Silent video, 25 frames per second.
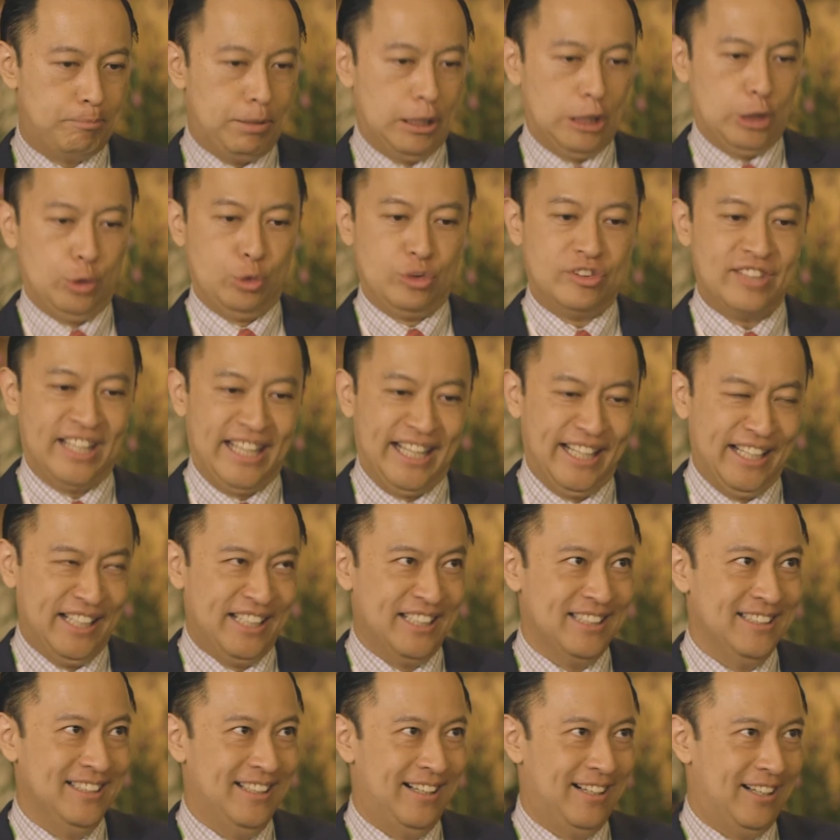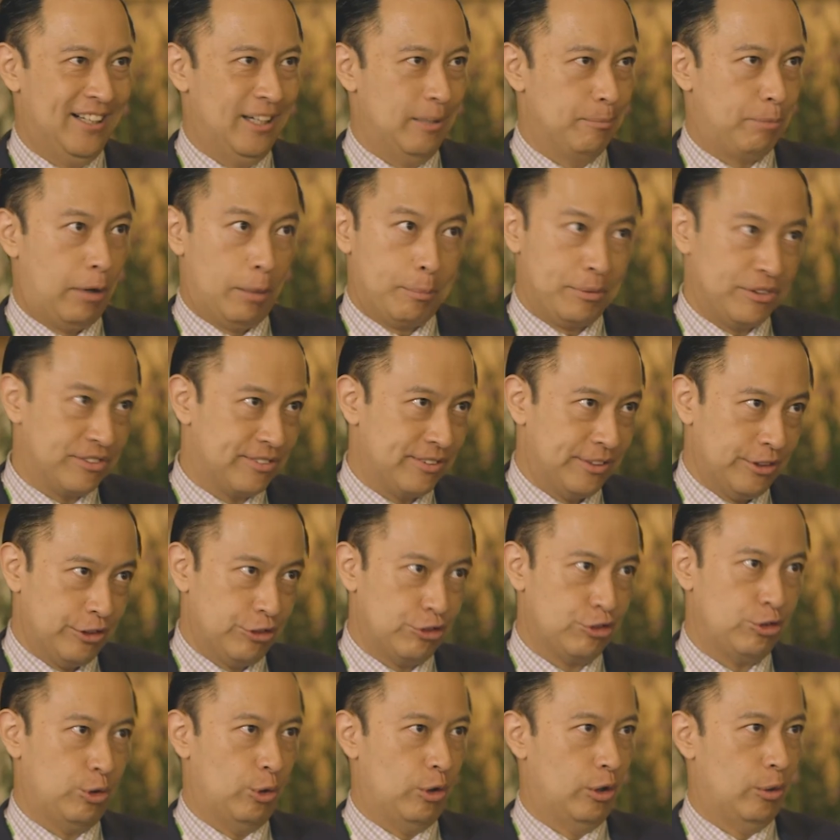polluting uh,
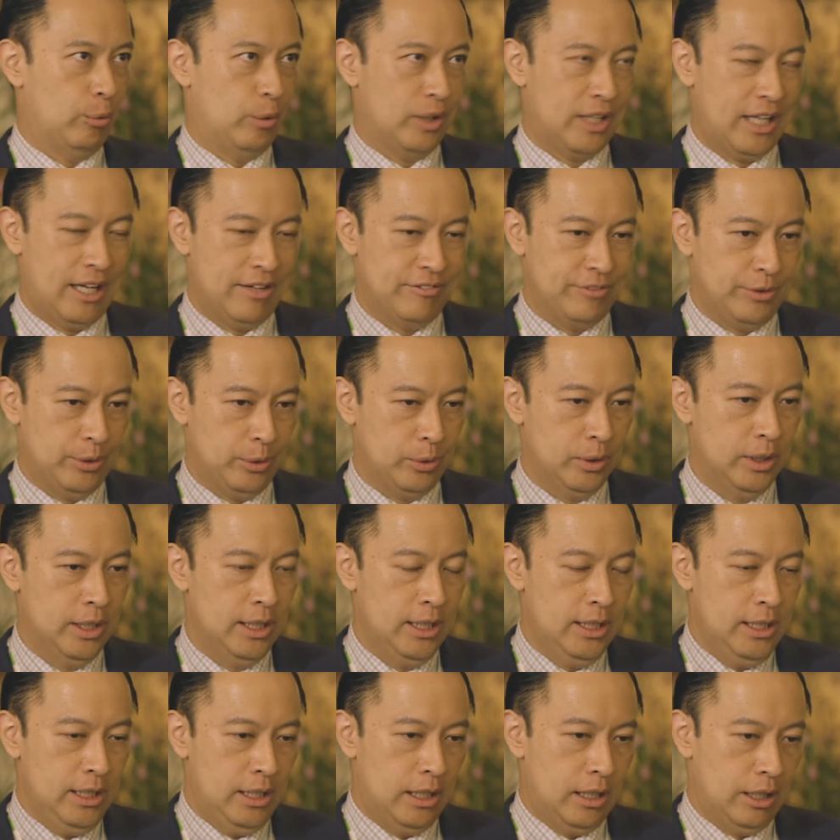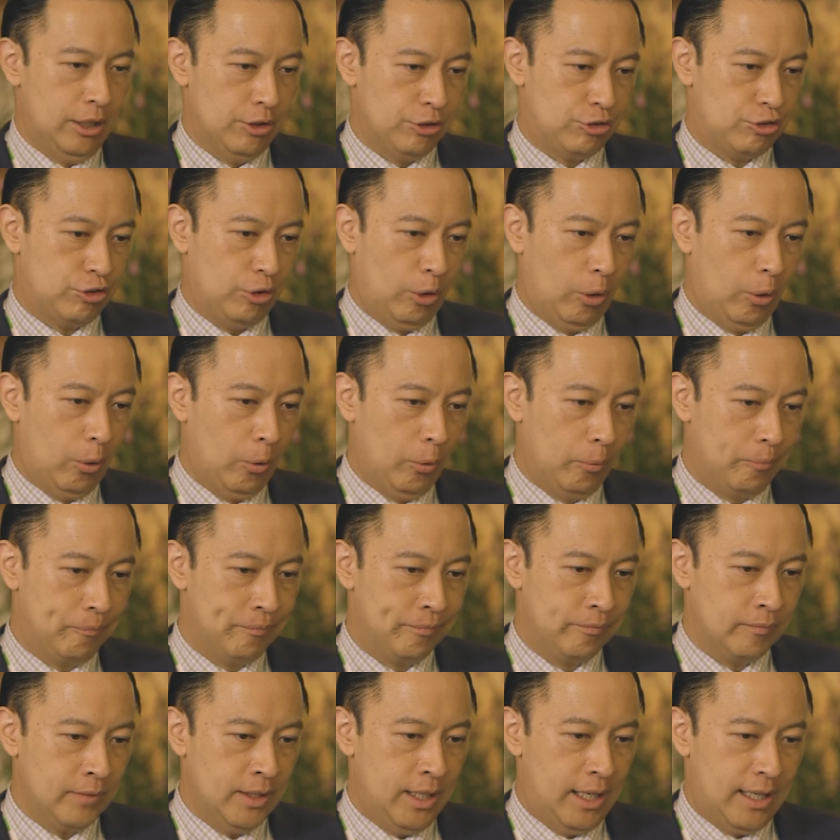purposes or what have you. Uh, so
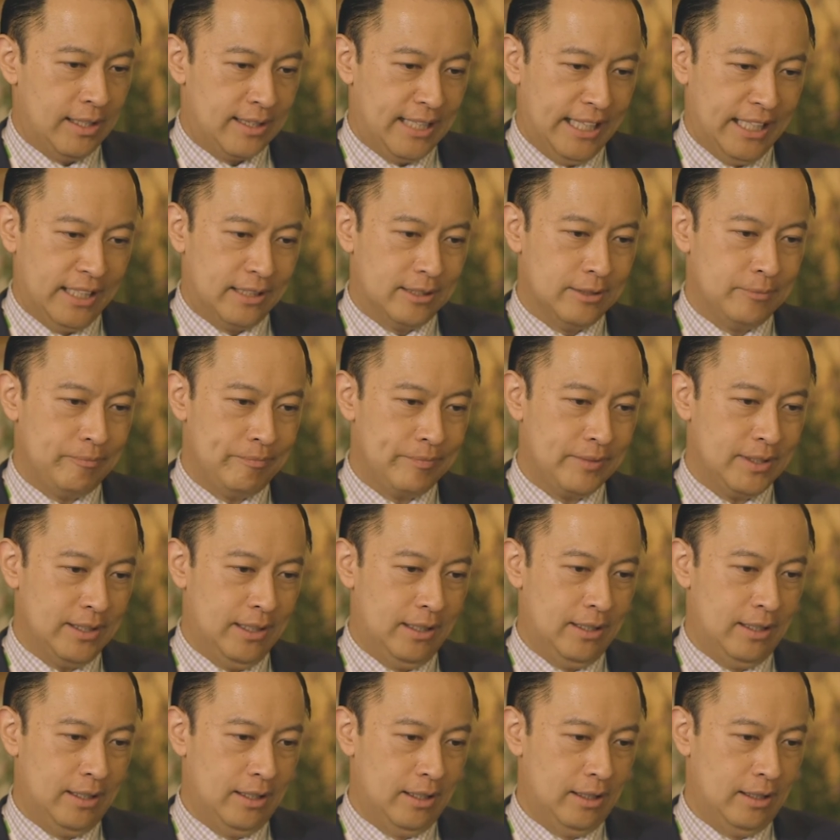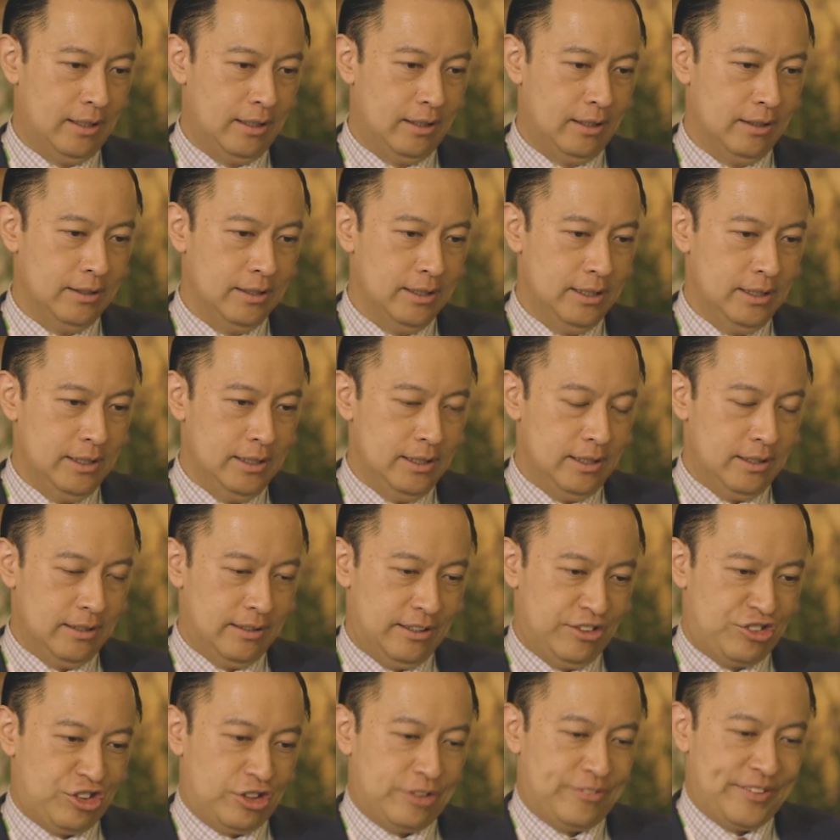I think uh,
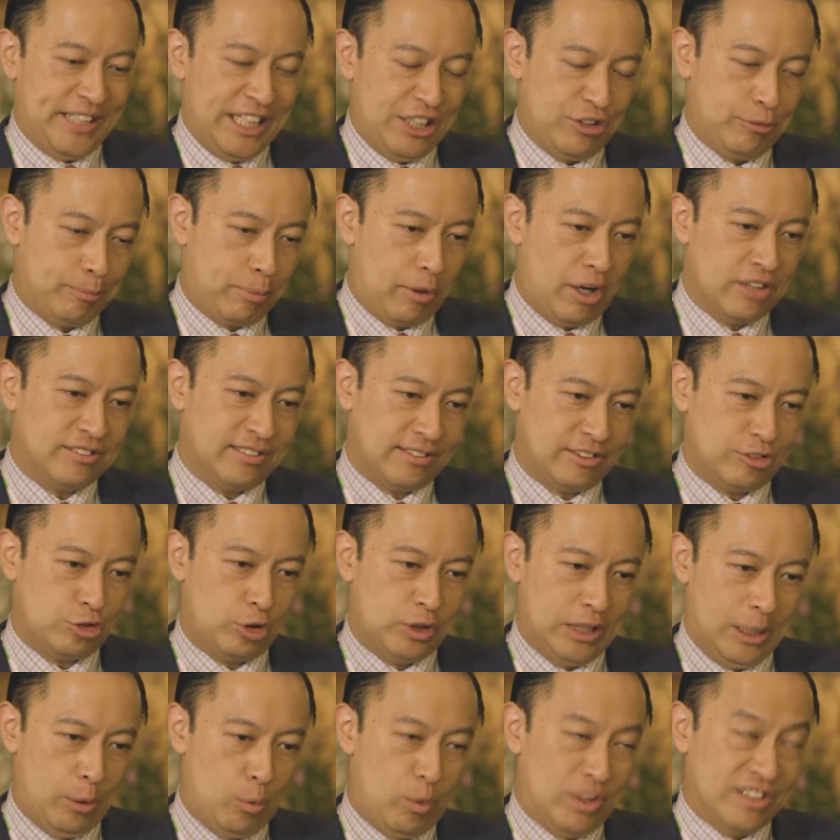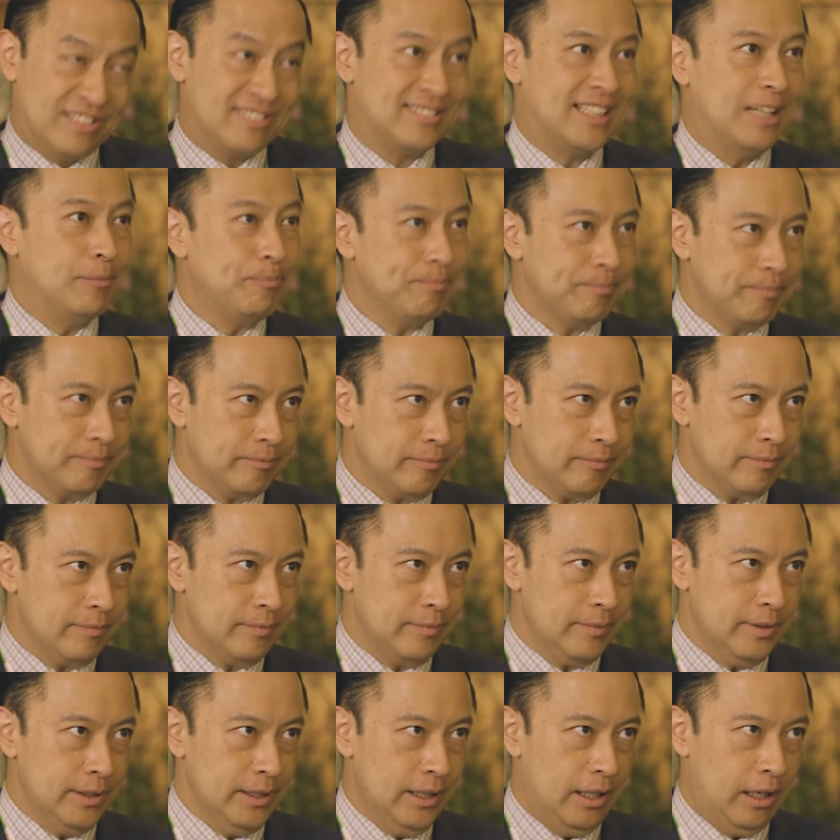the certification process is only one step,
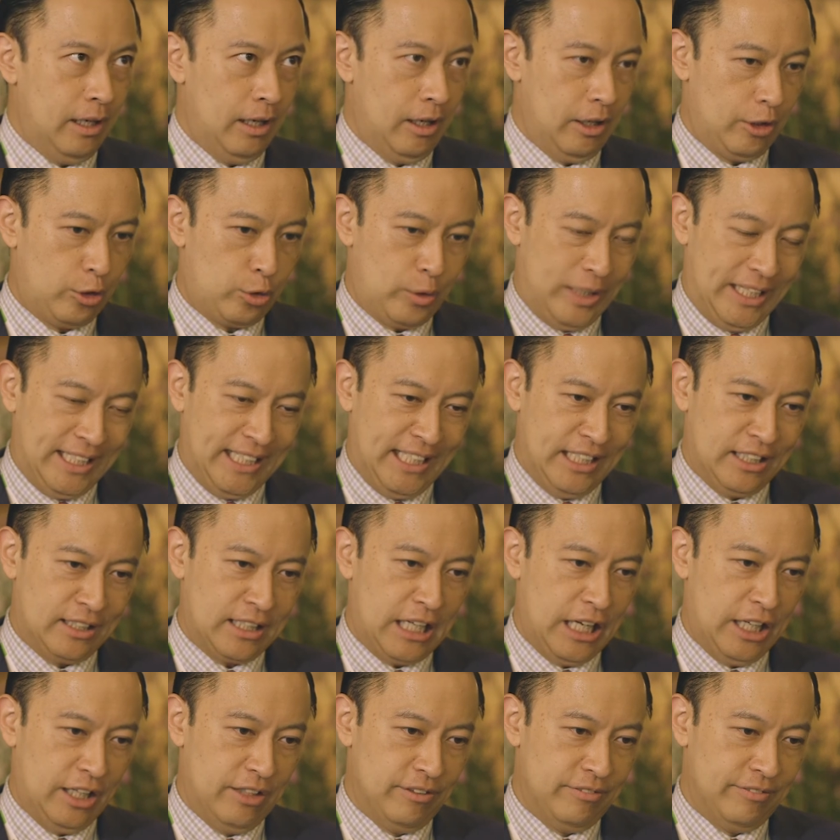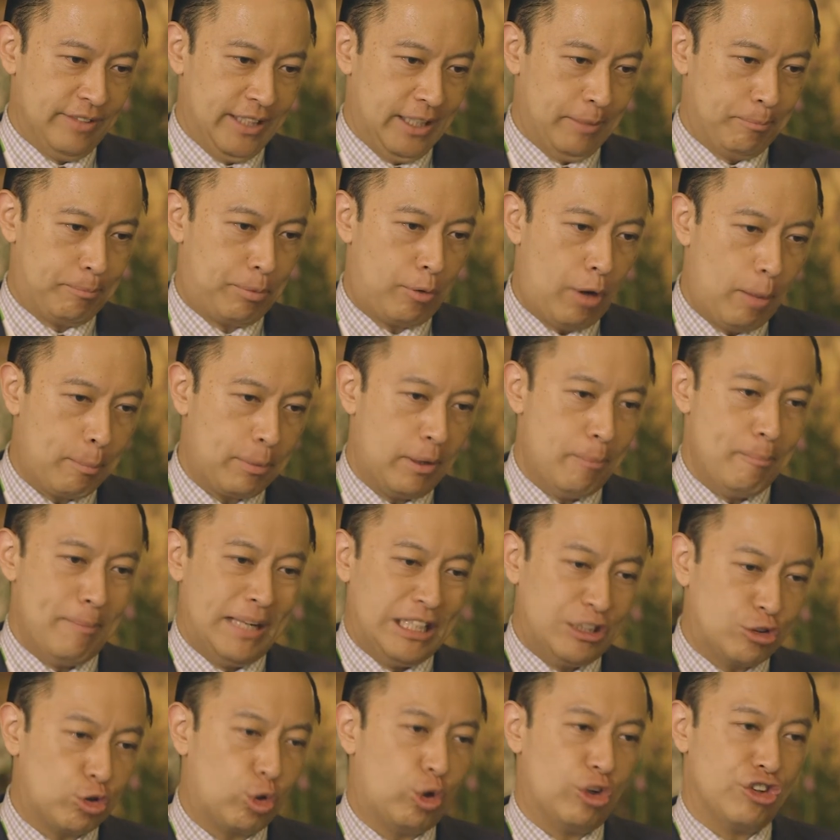uh, creating kind of a proper
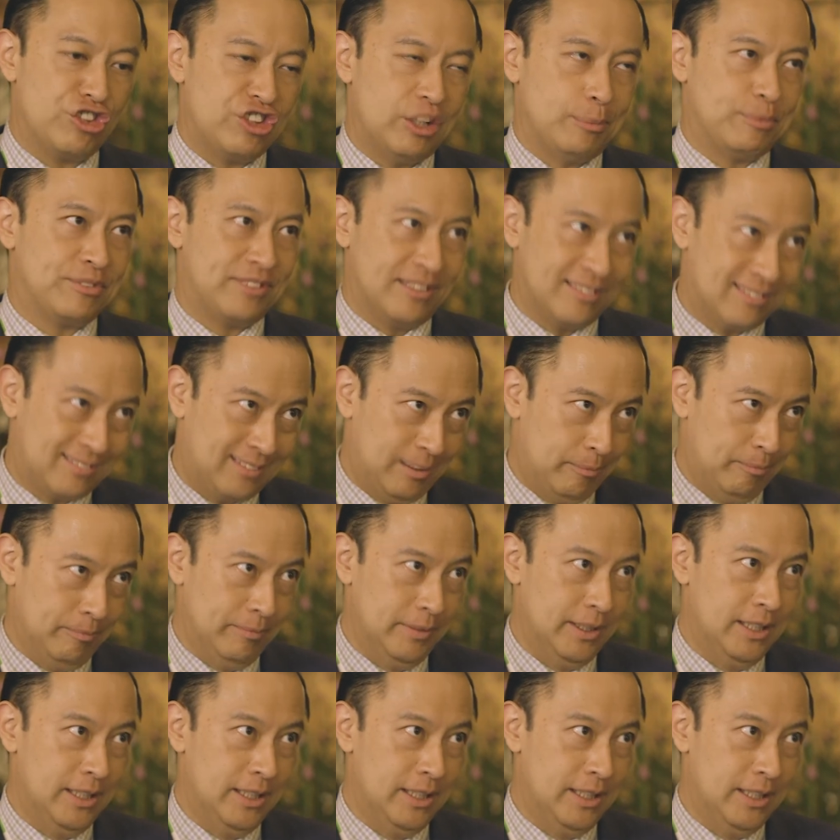mentorship system